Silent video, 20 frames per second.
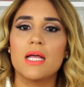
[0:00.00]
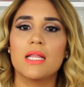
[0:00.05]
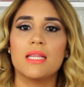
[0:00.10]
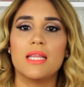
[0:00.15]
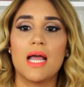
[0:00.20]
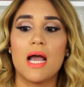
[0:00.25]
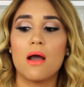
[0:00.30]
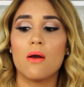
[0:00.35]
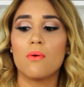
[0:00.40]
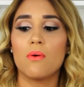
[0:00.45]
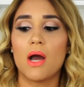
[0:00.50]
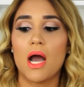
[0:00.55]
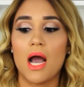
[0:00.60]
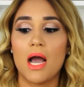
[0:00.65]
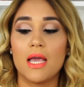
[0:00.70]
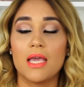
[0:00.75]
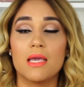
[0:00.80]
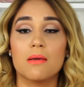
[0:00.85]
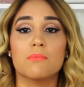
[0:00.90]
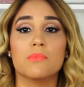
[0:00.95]
Now
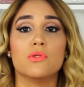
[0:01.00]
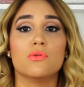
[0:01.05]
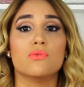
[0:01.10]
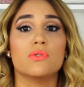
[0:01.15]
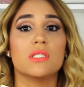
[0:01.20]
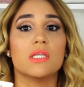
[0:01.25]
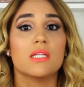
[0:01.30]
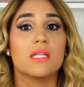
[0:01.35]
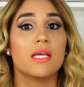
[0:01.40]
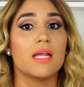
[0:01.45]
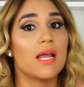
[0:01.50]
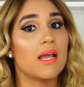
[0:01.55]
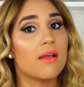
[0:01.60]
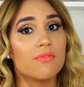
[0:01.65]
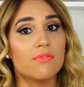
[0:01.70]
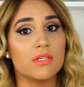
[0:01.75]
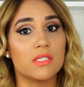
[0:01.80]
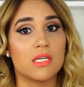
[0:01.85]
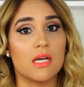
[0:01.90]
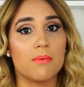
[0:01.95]
I am using it
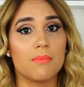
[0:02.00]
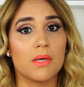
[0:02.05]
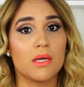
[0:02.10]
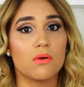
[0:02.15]
every time